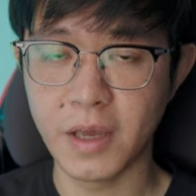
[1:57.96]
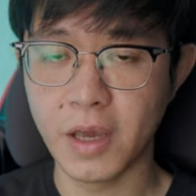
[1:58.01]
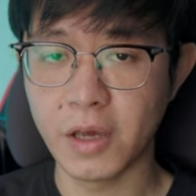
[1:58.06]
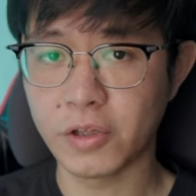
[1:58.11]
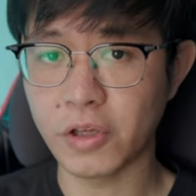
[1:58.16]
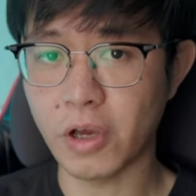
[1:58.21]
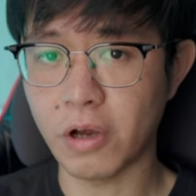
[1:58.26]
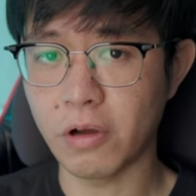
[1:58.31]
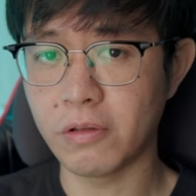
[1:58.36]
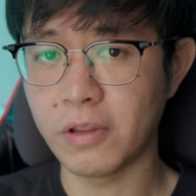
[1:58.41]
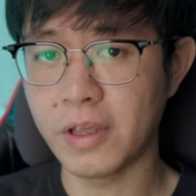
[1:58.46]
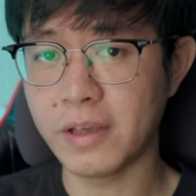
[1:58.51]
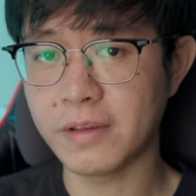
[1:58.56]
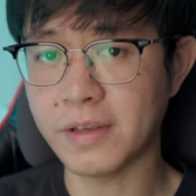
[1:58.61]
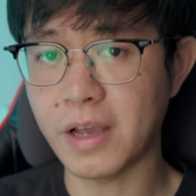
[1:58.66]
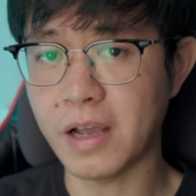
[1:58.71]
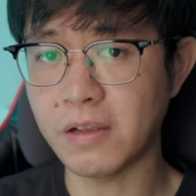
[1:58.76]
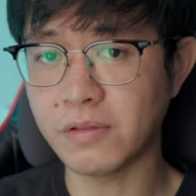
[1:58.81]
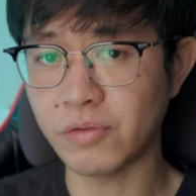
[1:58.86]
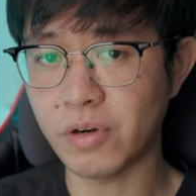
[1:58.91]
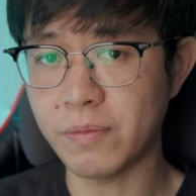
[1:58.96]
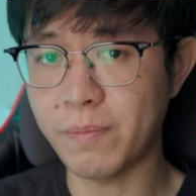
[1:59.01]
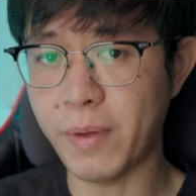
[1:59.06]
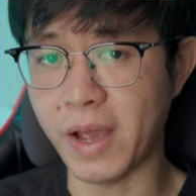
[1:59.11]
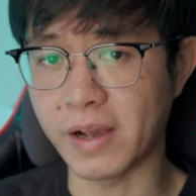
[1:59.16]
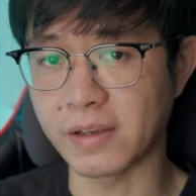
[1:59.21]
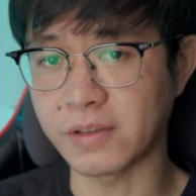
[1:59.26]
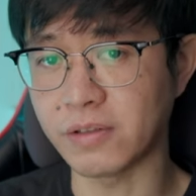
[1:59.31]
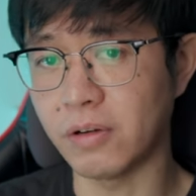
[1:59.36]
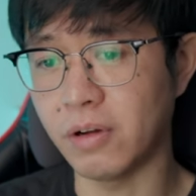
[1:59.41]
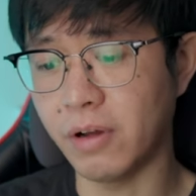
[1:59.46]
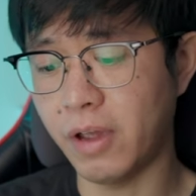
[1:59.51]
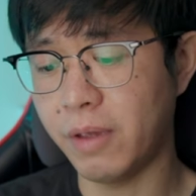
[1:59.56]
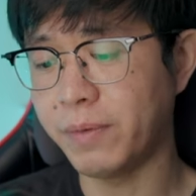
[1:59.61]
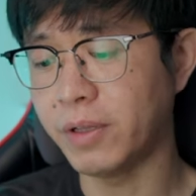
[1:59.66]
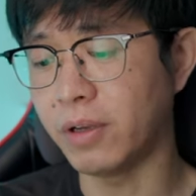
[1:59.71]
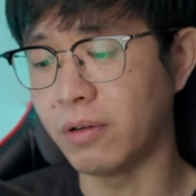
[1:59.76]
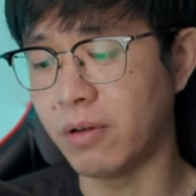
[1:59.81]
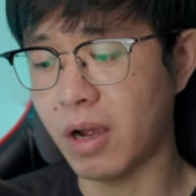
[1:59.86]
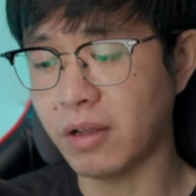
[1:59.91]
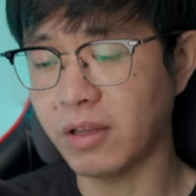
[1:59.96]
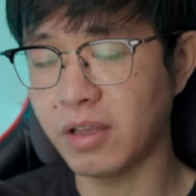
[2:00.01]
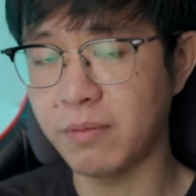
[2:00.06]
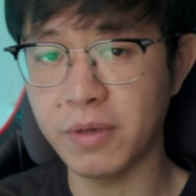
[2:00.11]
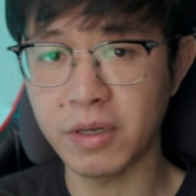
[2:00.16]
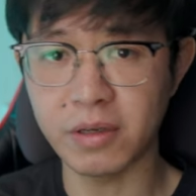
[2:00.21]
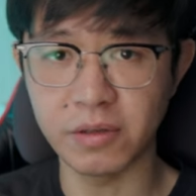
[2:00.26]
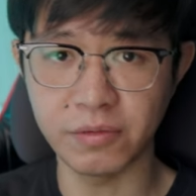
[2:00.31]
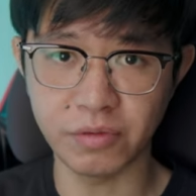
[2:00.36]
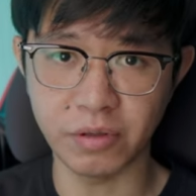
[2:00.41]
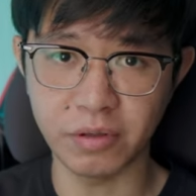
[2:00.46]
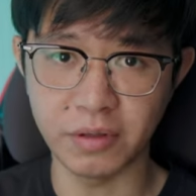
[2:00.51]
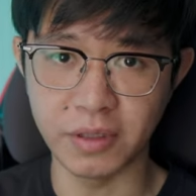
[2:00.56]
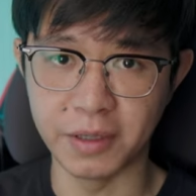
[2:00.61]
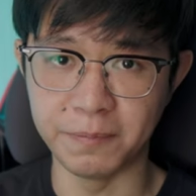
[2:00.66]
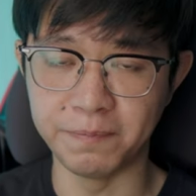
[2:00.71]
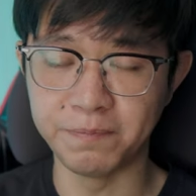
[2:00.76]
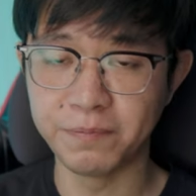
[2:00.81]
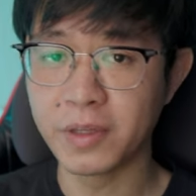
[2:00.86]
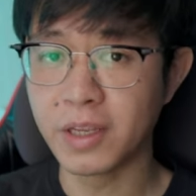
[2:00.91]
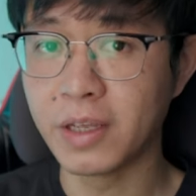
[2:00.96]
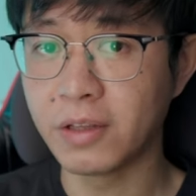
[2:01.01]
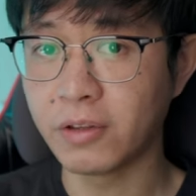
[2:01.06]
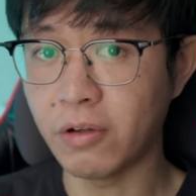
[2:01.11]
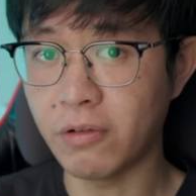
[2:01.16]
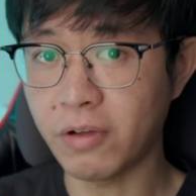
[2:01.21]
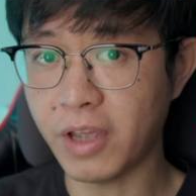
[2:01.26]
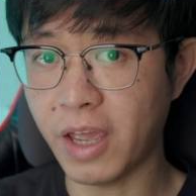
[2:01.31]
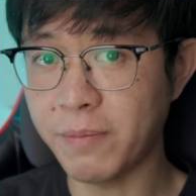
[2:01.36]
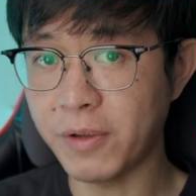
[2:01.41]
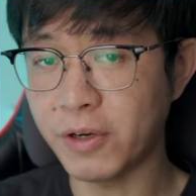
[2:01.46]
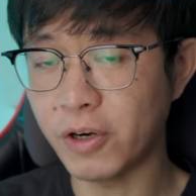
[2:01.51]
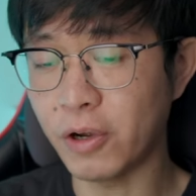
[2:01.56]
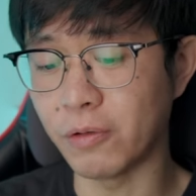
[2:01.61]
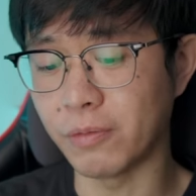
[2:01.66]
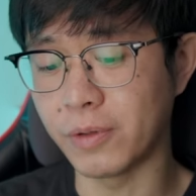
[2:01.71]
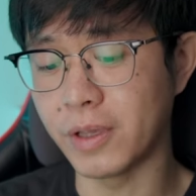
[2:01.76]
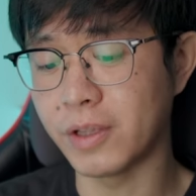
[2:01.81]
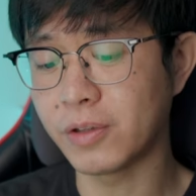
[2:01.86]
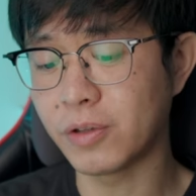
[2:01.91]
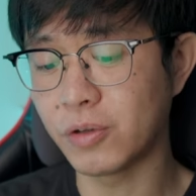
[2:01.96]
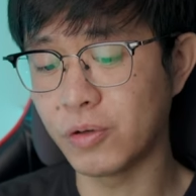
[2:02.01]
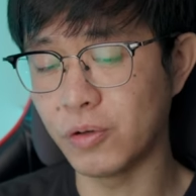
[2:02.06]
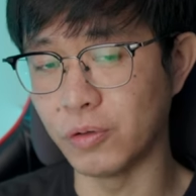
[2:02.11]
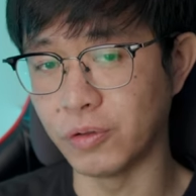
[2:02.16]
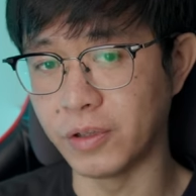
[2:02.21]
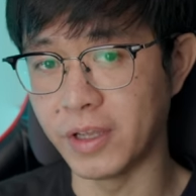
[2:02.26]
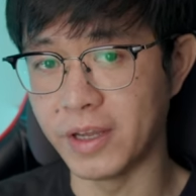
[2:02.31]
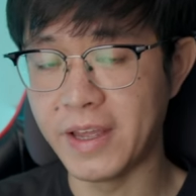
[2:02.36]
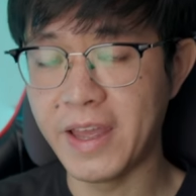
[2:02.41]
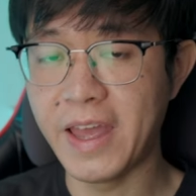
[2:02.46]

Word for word: So these are drawbacks of 8BitDo RTME controller. Don't get me wrong, it's good,